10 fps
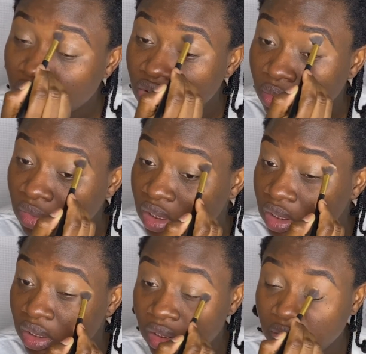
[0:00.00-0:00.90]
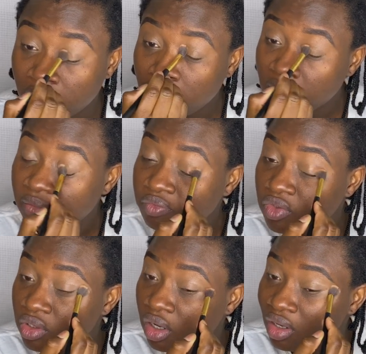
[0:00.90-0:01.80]
something
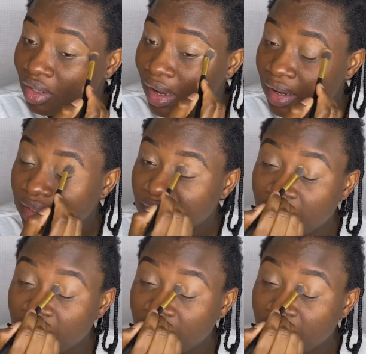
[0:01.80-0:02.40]
online.